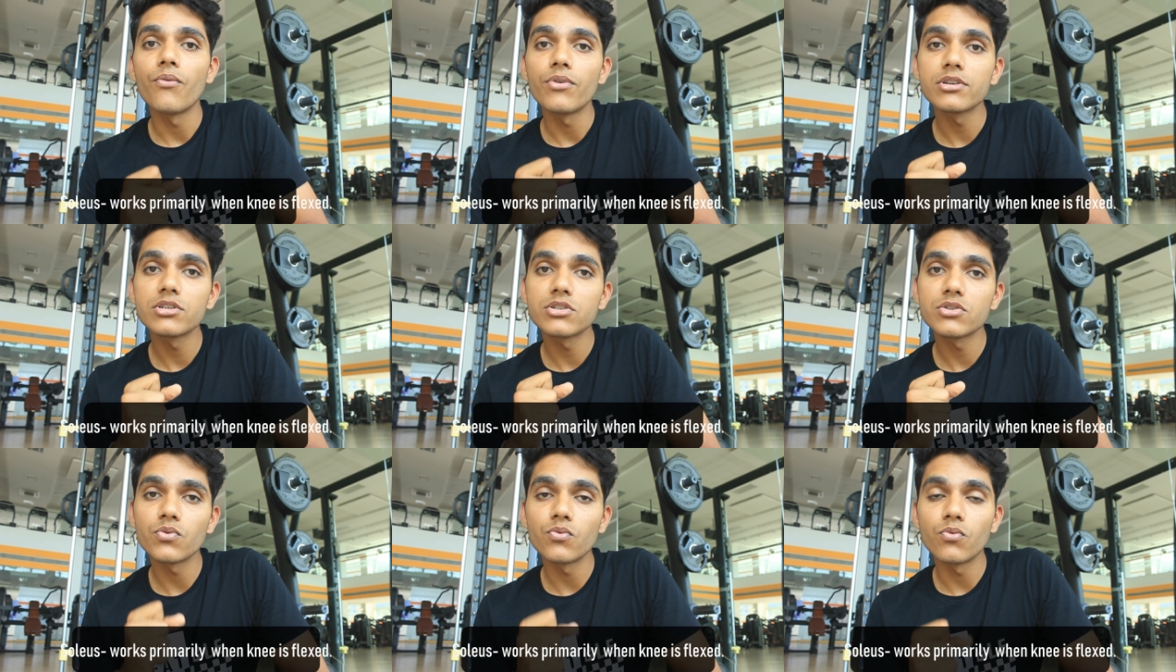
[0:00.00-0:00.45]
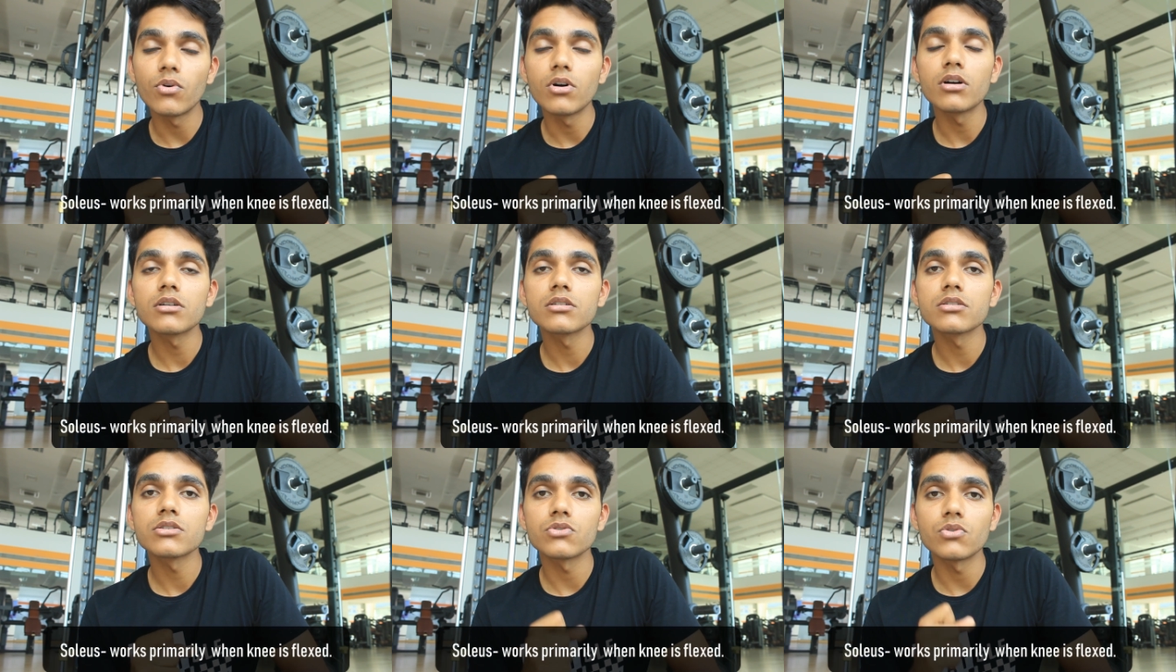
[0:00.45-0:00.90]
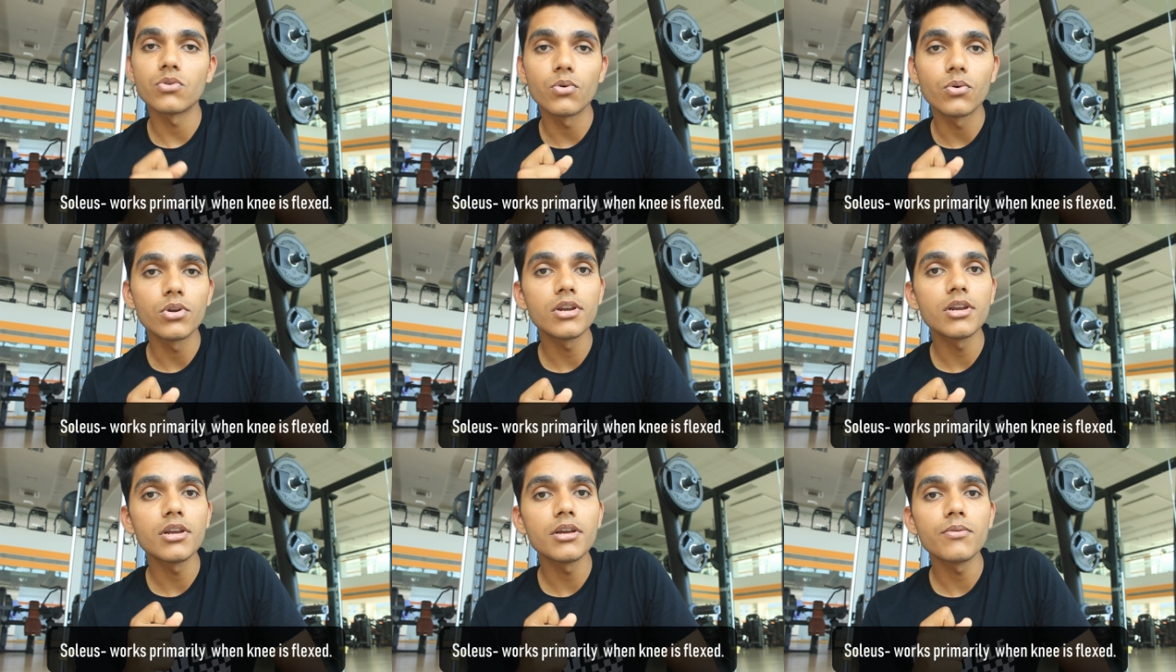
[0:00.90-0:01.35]
which works
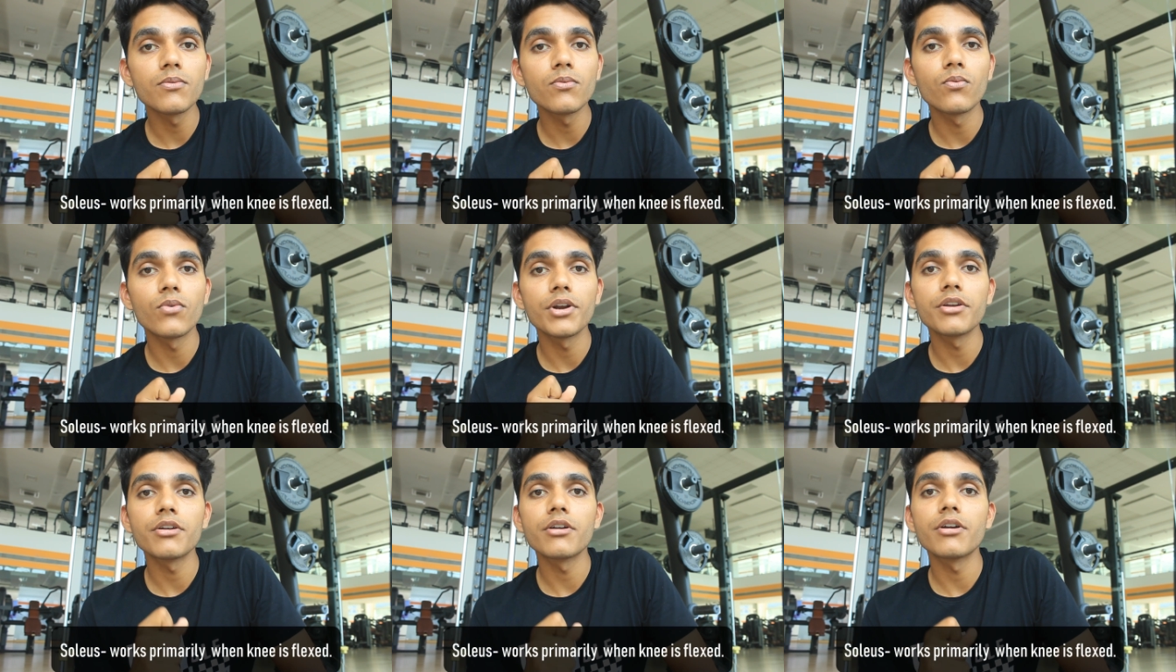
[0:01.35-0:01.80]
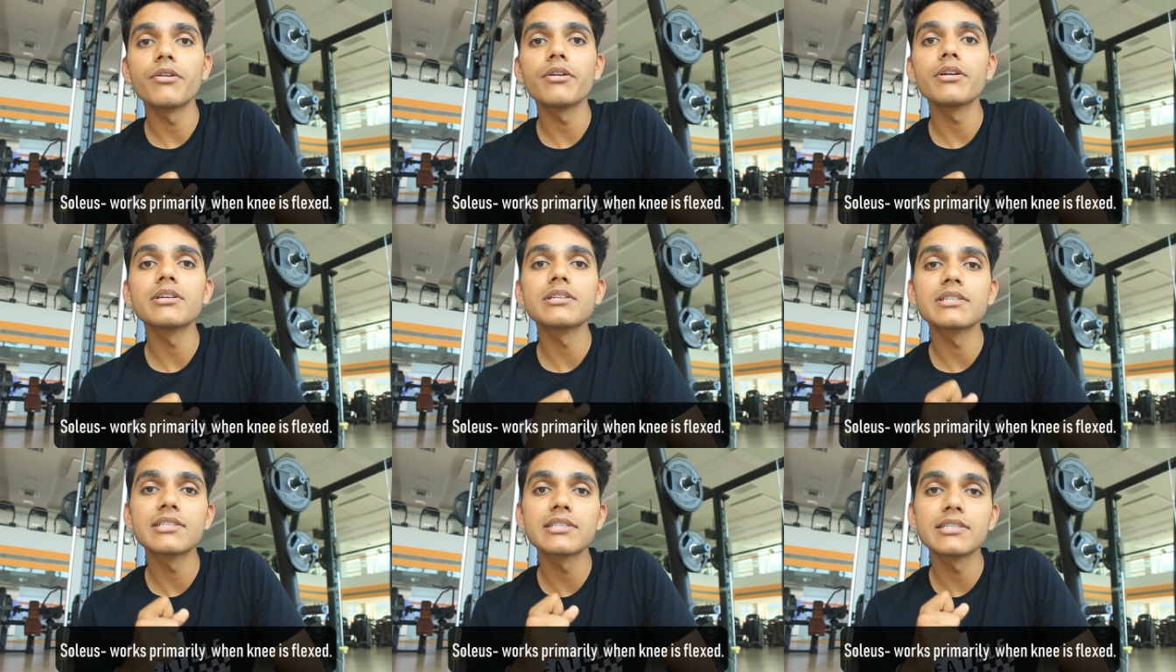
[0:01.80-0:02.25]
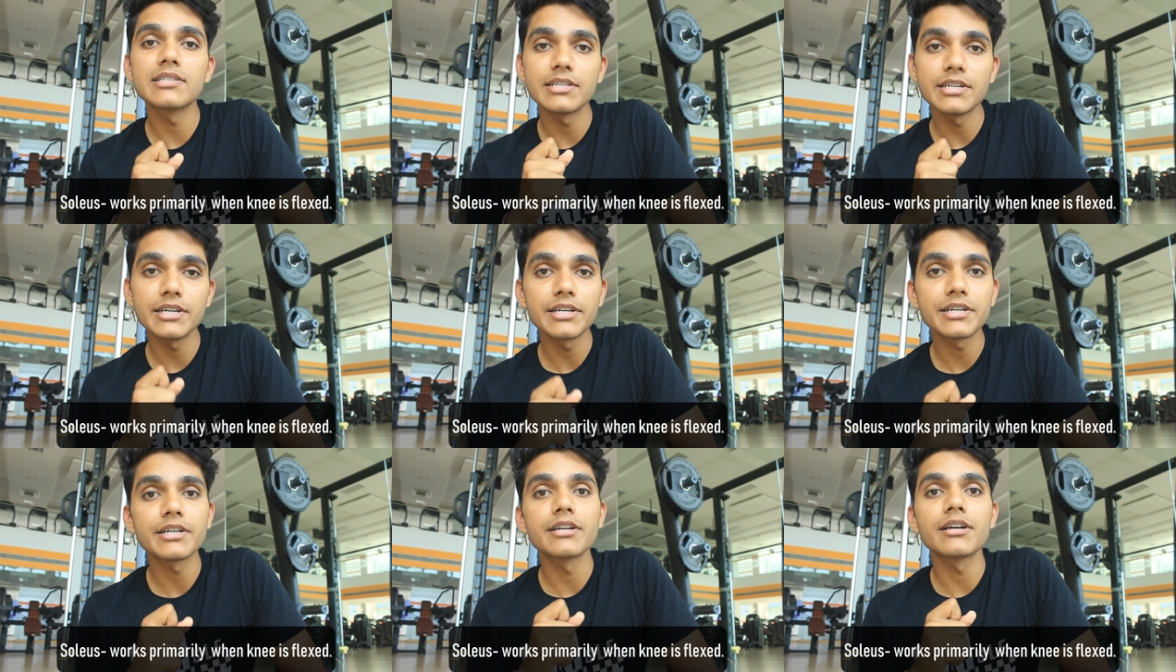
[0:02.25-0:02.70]
only when you're doing
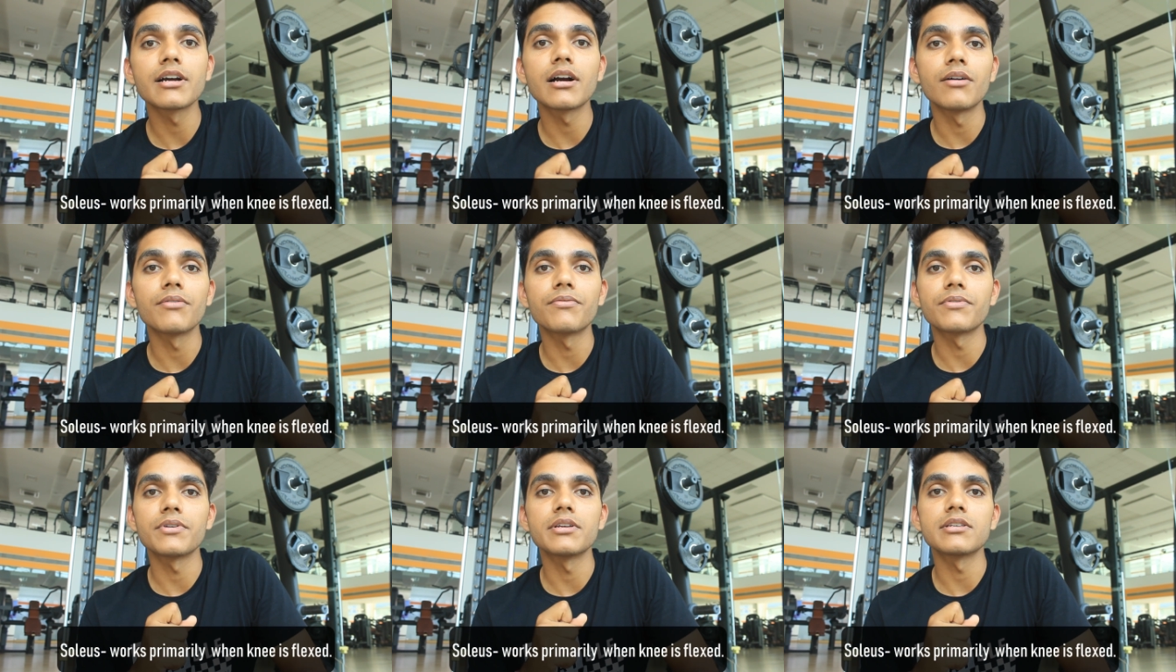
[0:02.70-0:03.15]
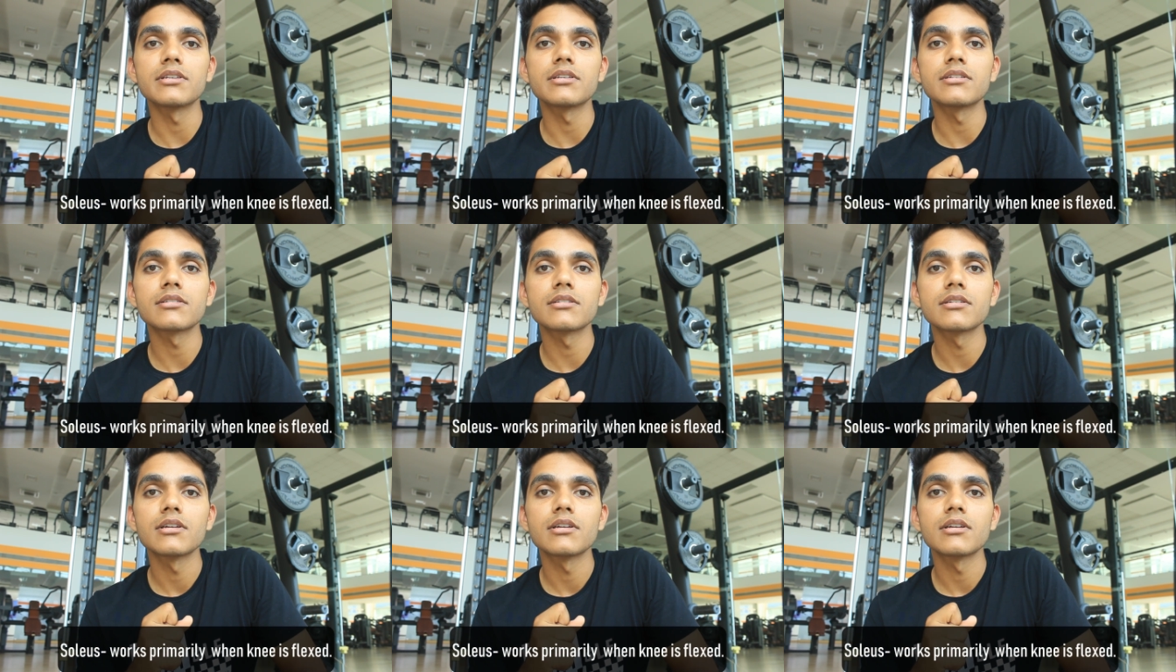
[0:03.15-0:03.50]
seated calf raises.